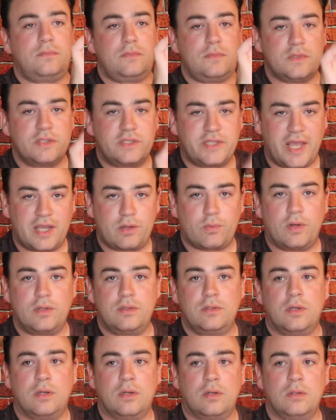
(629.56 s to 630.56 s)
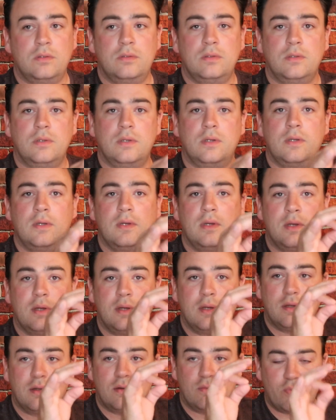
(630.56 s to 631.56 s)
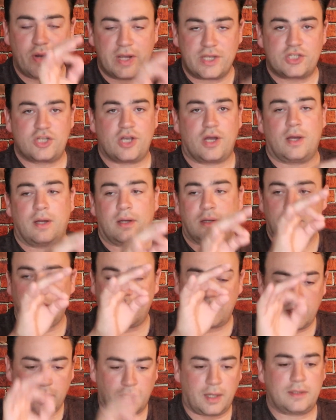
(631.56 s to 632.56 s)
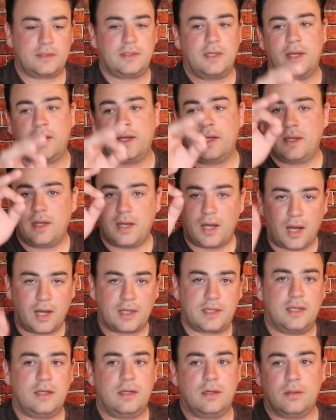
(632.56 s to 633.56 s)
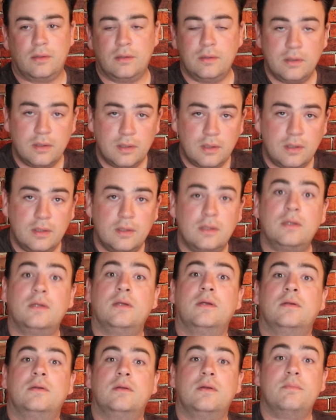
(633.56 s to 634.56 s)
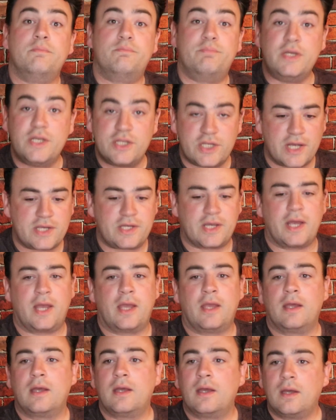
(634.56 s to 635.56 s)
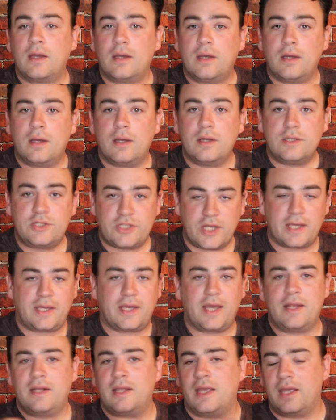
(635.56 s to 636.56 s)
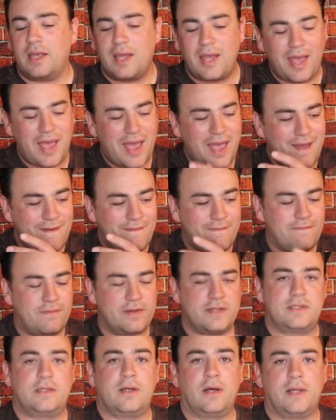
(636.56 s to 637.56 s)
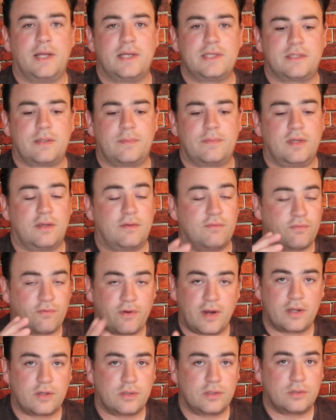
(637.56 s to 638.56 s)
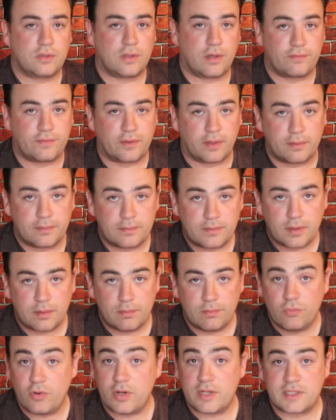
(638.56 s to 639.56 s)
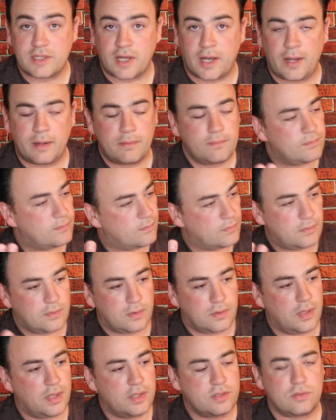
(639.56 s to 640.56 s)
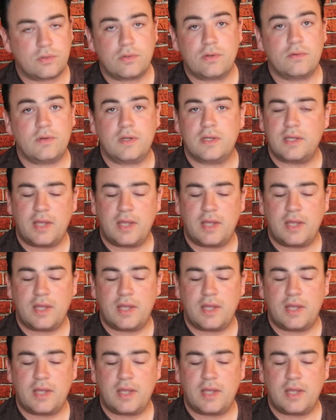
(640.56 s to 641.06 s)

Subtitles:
taekwondo, Wing Chun, karate, aikido, BJJ, JKD. Every style has something very good to offer. Muay Thai. It's all,